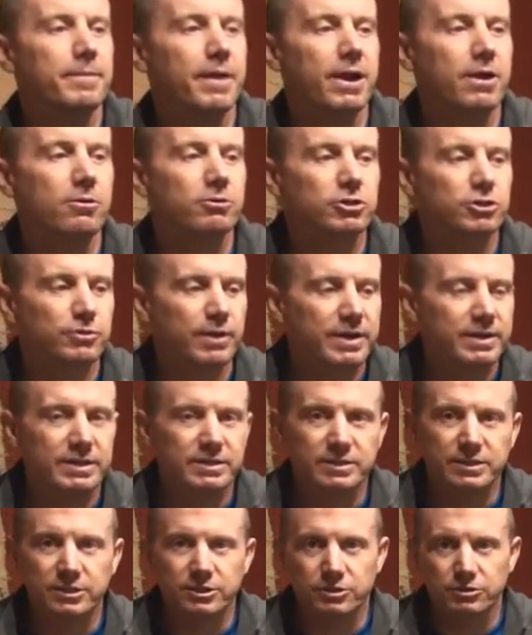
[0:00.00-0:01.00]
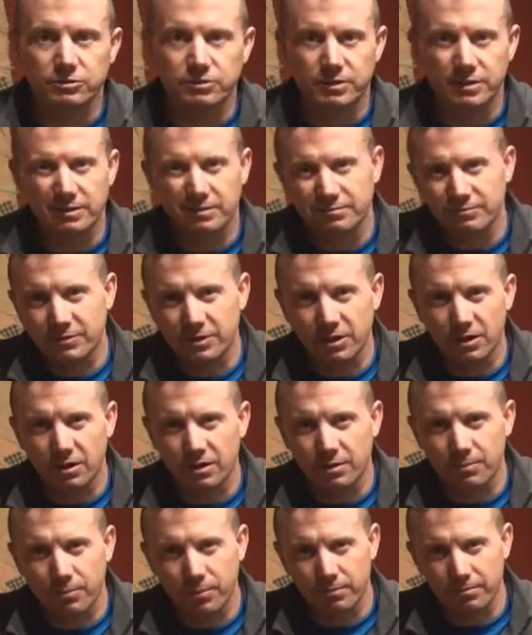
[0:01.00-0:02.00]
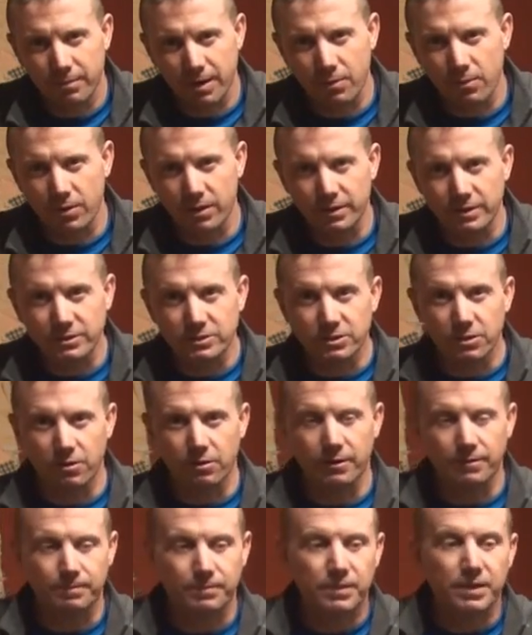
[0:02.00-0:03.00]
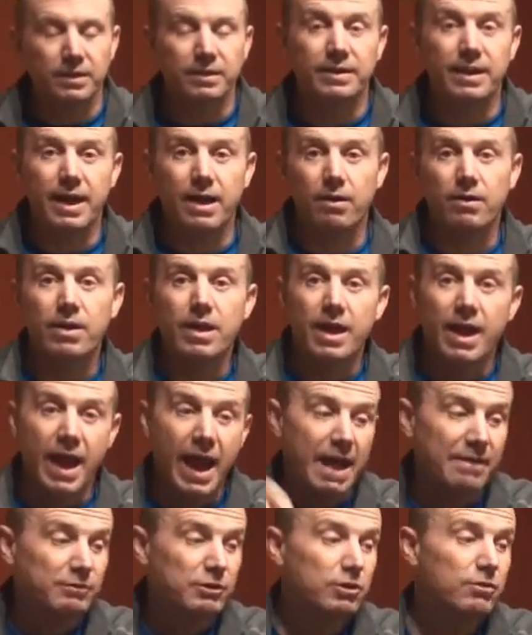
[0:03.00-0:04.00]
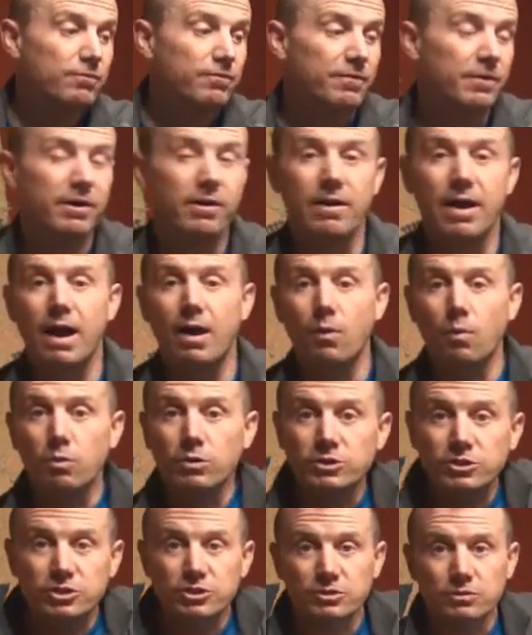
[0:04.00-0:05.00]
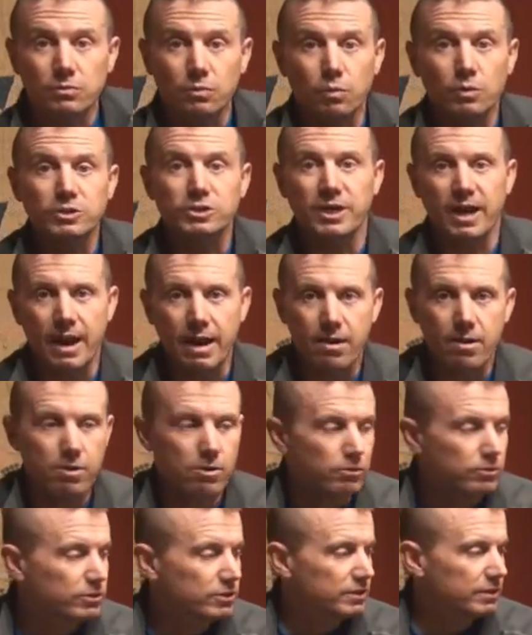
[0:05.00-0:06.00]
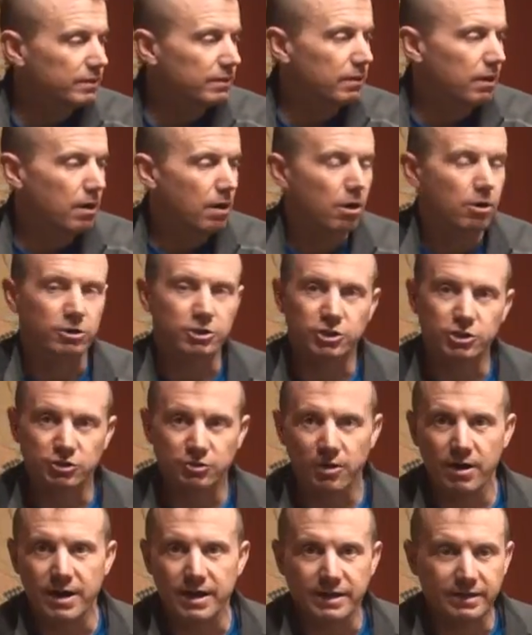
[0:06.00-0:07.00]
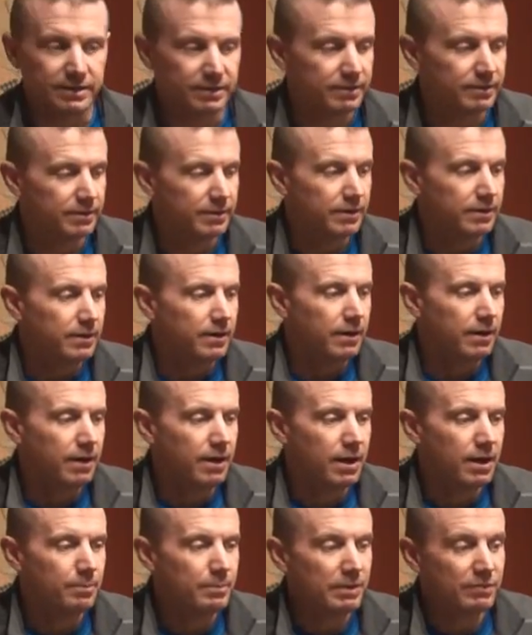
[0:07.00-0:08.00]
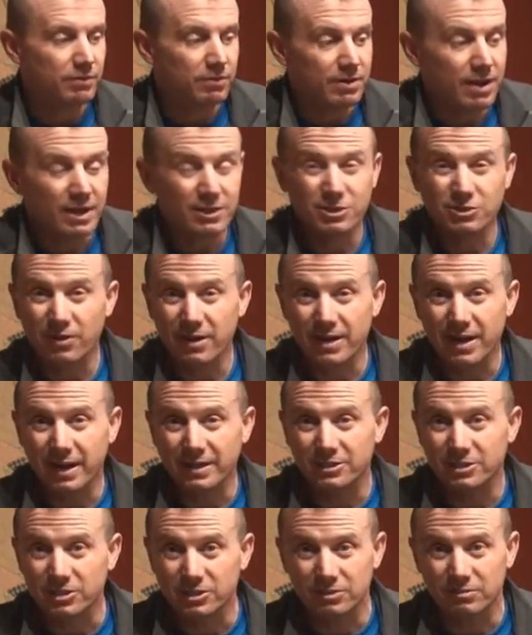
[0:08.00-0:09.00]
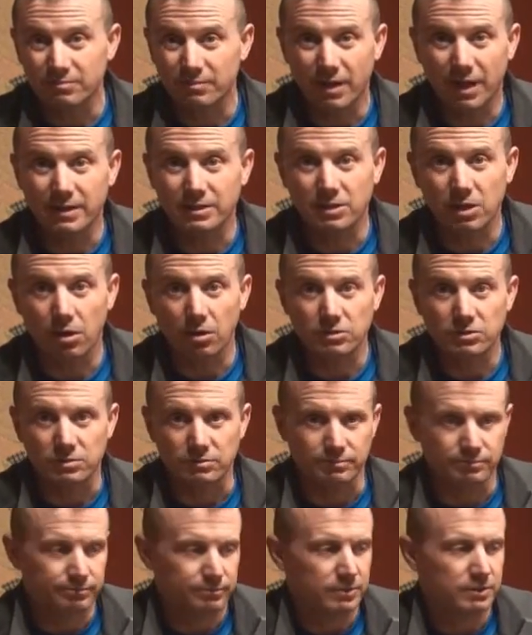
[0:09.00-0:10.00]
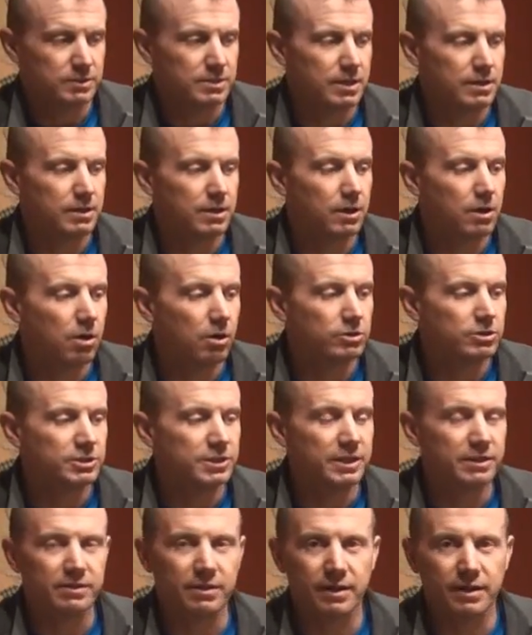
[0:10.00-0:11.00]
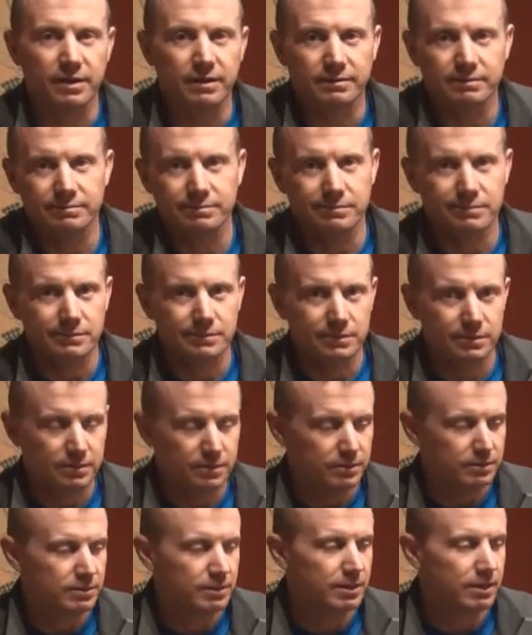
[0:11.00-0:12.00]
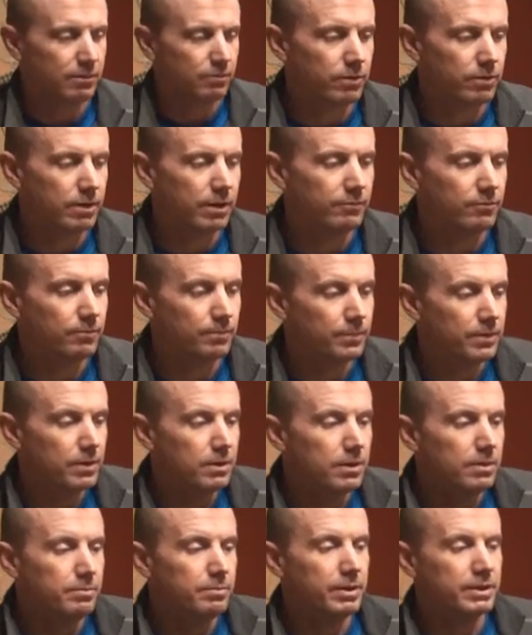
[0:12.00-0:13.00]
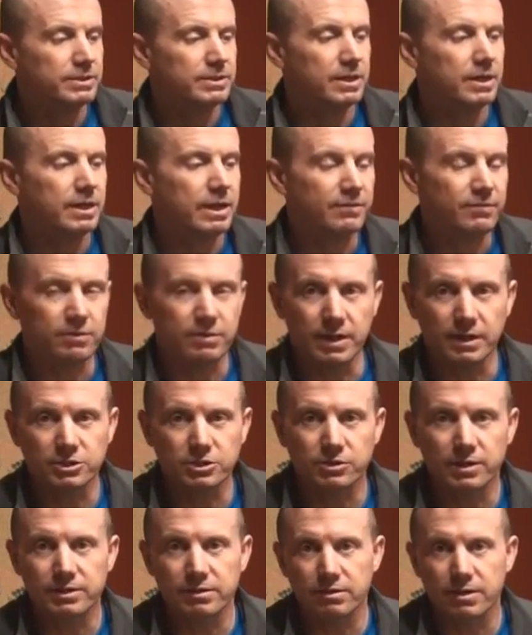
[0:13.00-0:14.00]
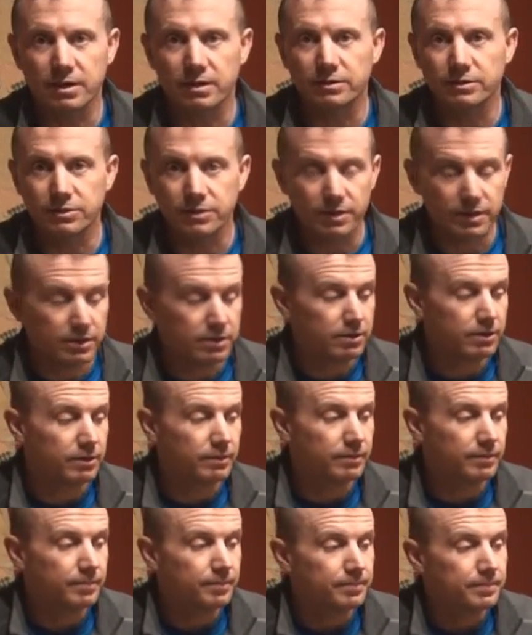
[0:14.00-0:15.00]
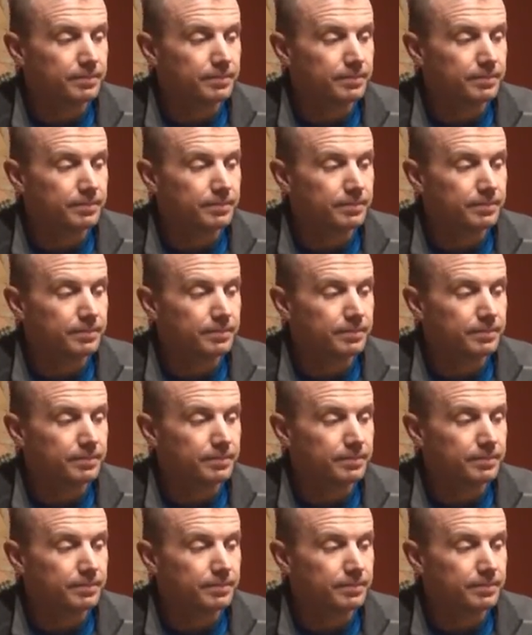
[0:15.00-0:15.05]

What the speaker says: arrow straightness issues, and you may want to discard it. Now, after you figure out which arrows are straight, if they're not straight, I'd toss them. It's not going to cost you anything to rid of them. But if they're not straight, they're not going to do any good.